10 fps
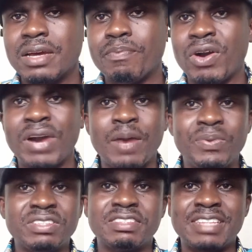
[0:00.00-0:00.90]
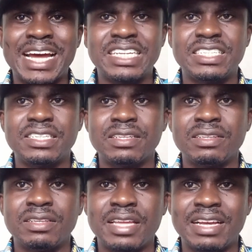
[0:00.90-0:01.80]
But what happens is that,
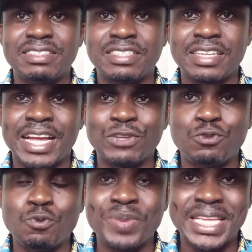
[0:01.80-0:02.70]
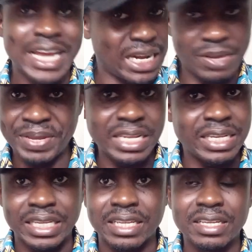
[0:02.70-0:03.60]
yes, as you began,
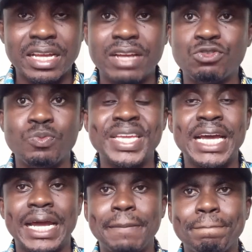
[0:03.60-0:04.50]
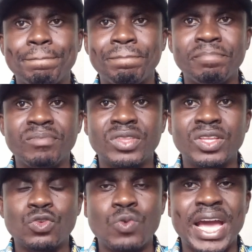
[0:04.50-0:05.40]
immediately as you began,
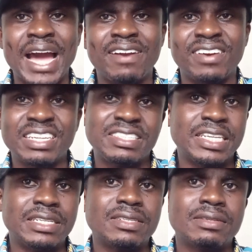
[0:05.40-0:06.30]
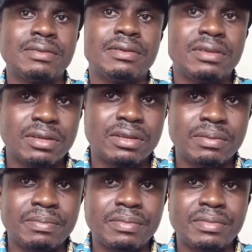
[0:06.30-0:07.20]
you were arrested,
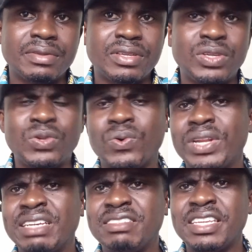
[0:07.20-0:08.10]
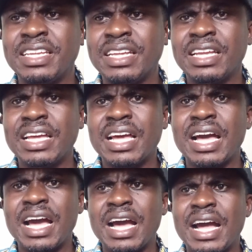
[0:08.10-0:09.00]
let's say
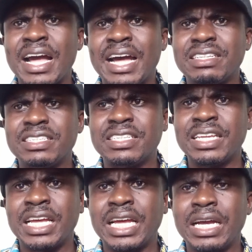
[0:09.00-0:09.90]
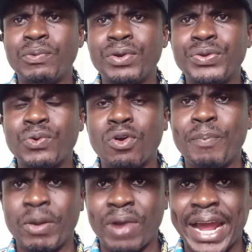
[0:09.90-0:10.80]
at what do you call
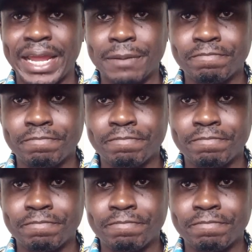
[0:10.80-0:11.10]
Bekwai.